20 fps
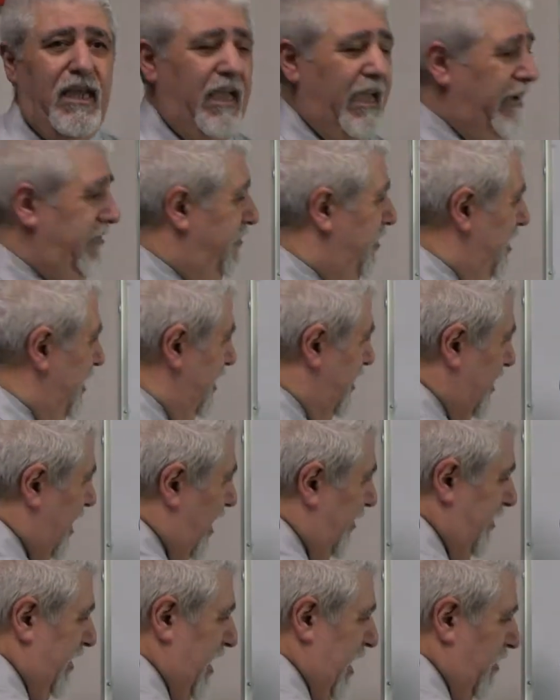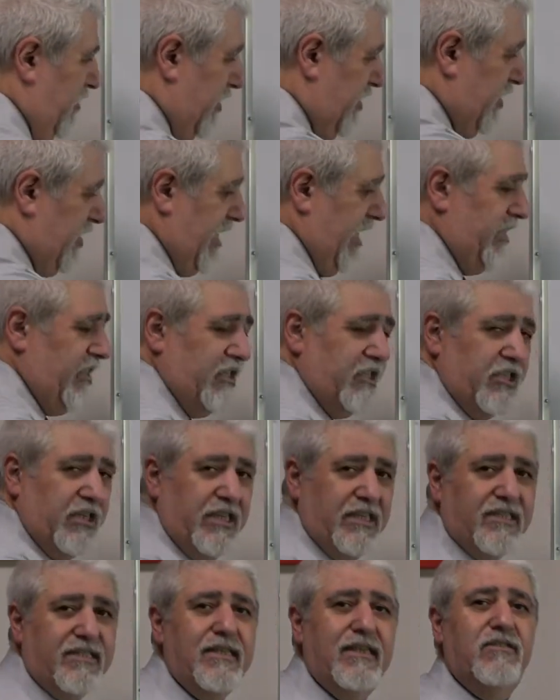If we discover our
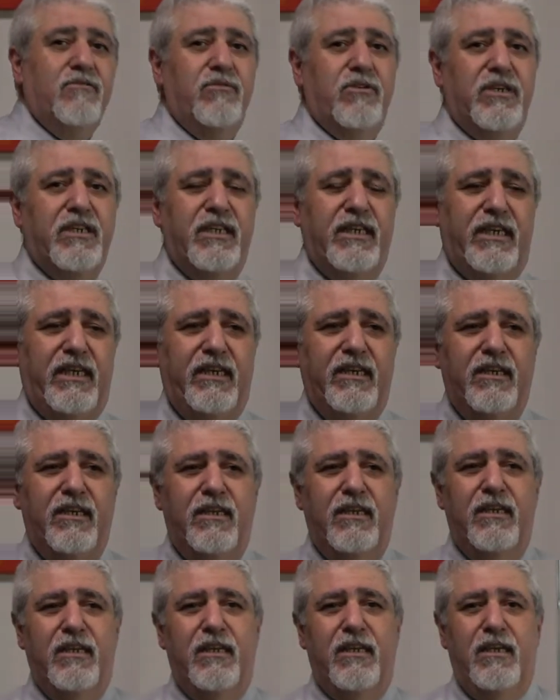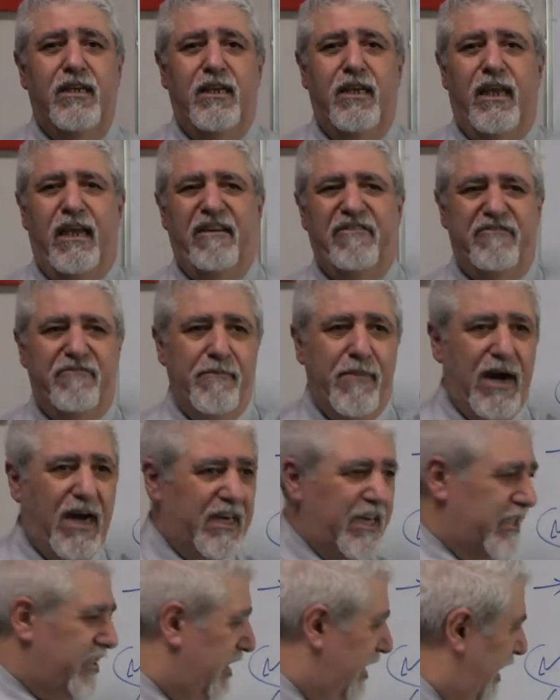strategy is not working, if
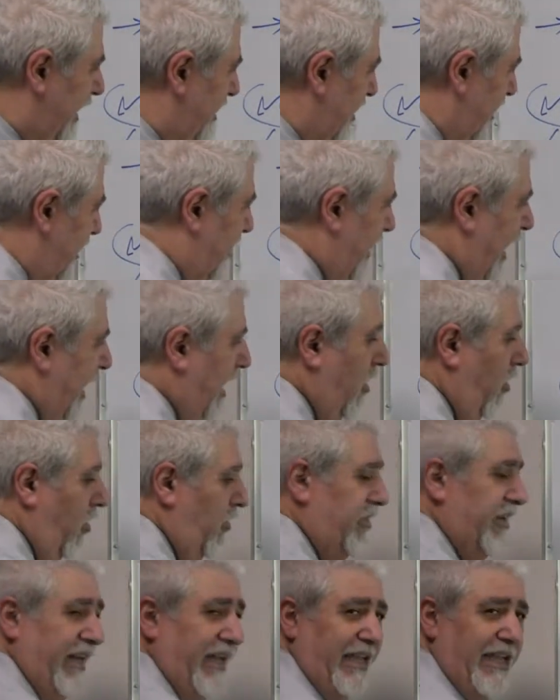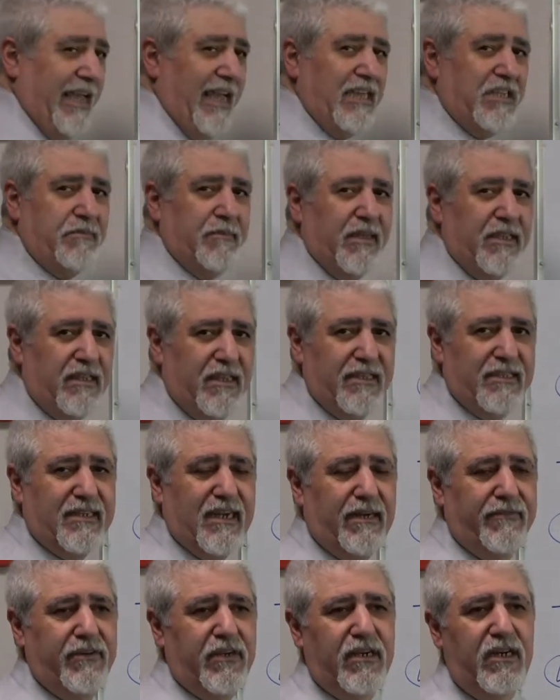monitoring the stakeholder engagement
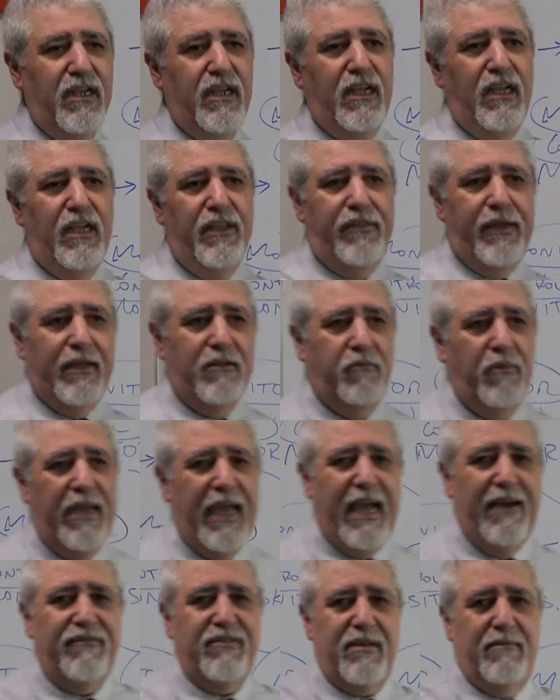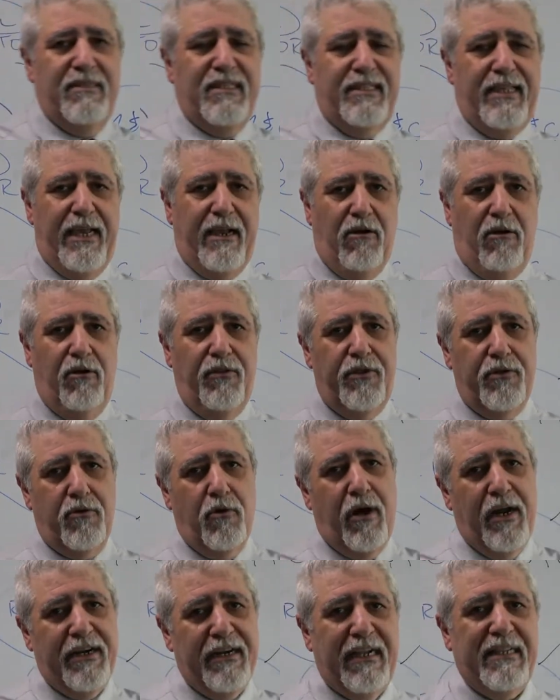discover that we have some stakeholders
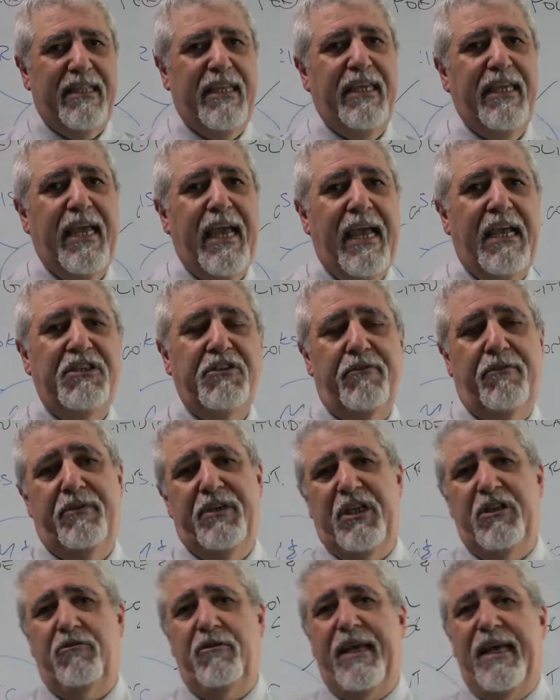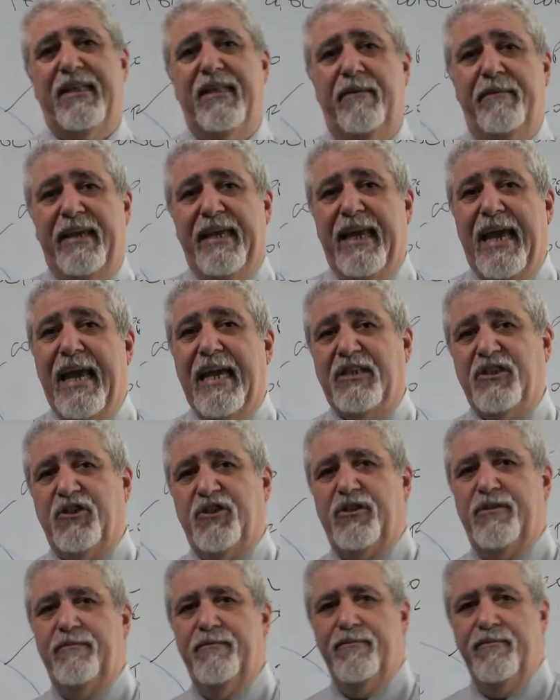who are not engaged and we need to get them
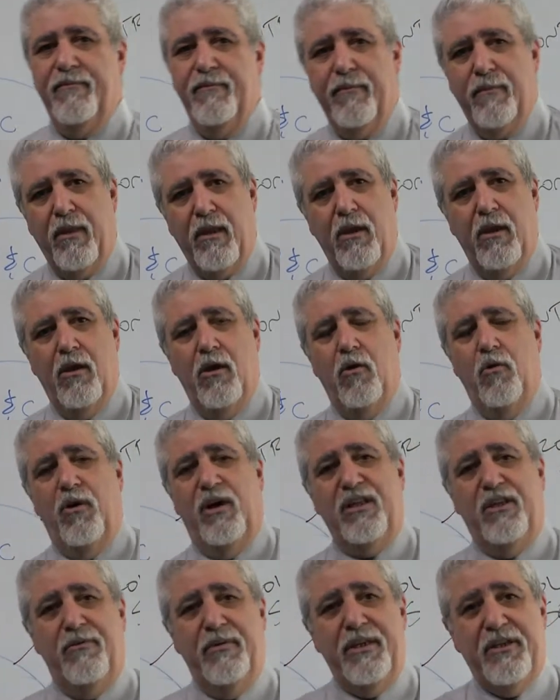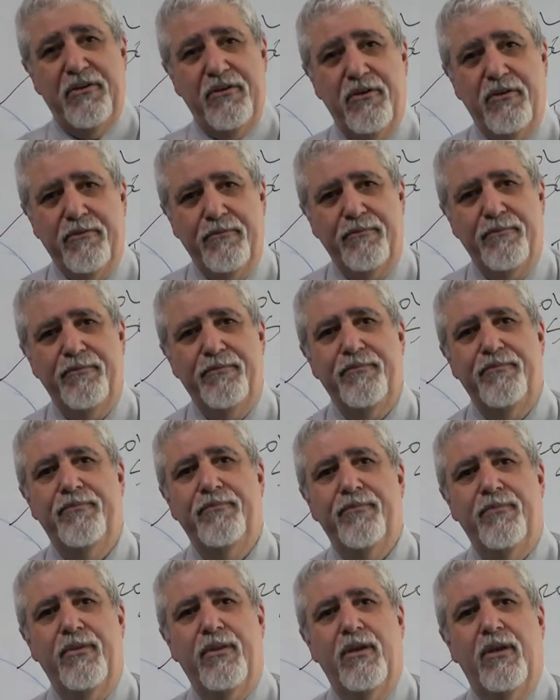engaged, what do?
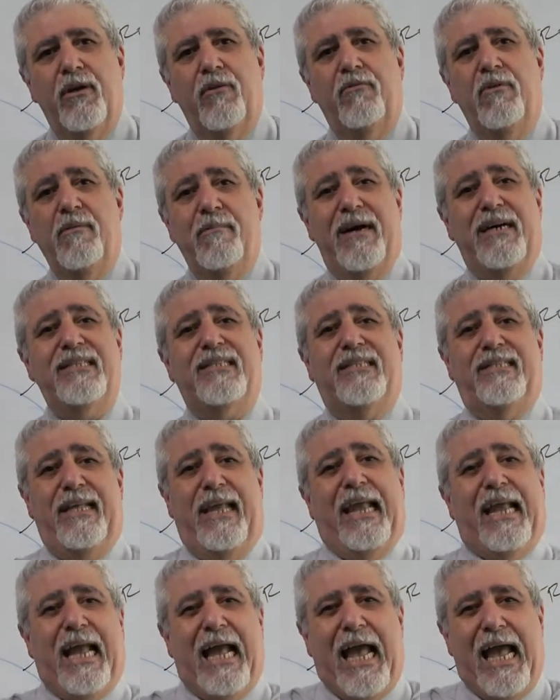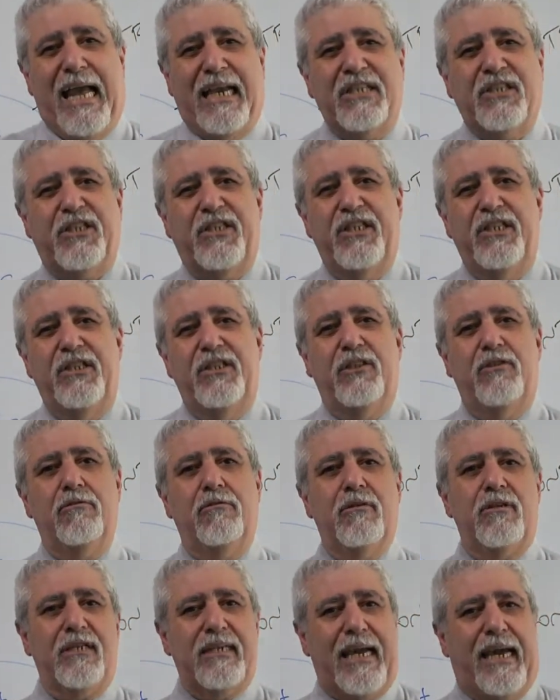We must take action to
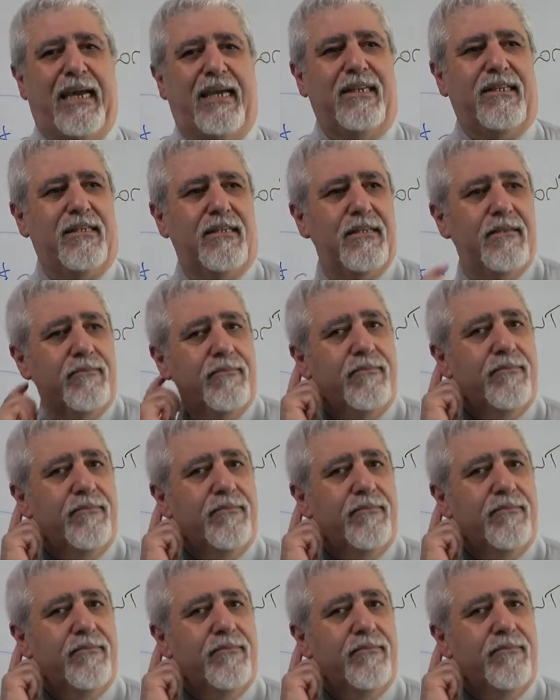correct.